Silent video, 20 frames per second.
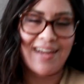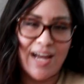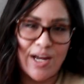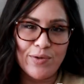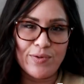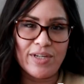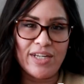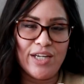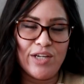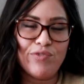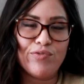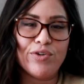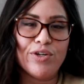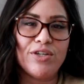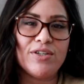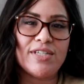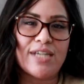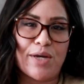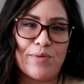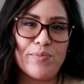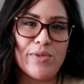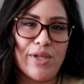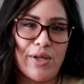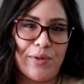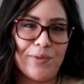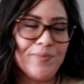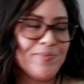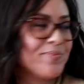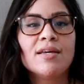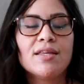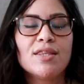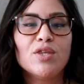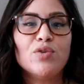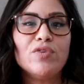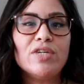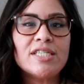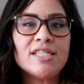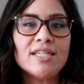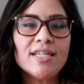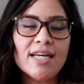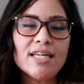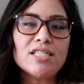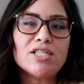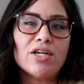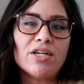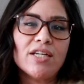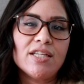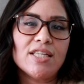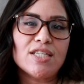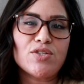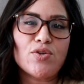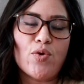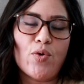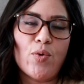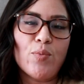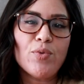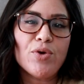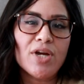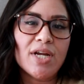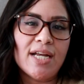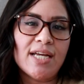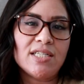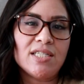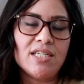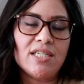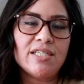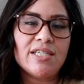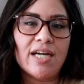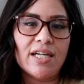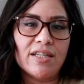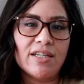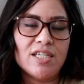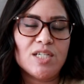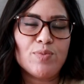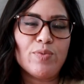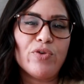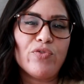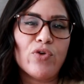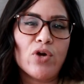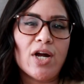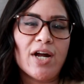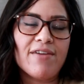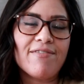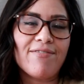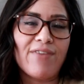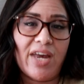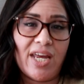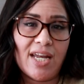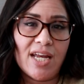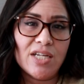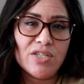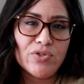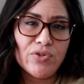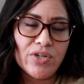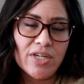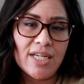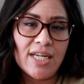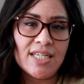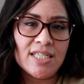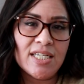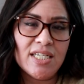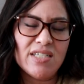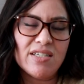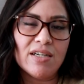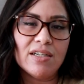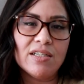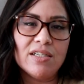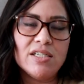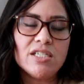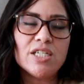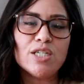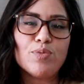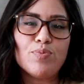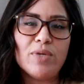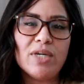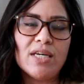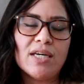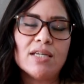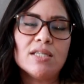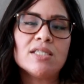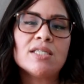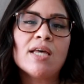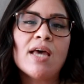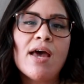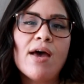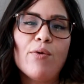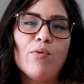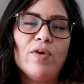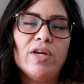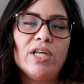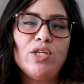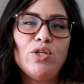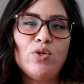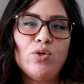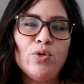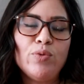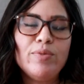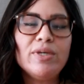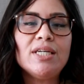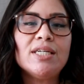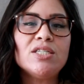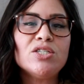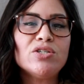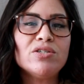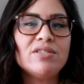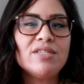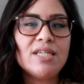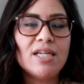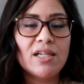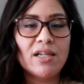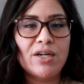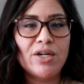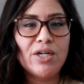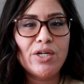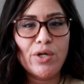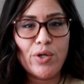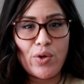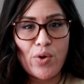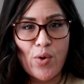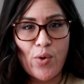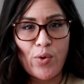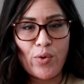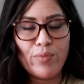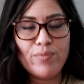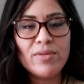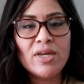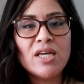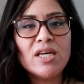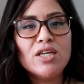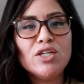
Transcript: I will link it for you down below. The reason I started this home organizing challenge before our finance organizing challenge is because when you begin to declutter your home,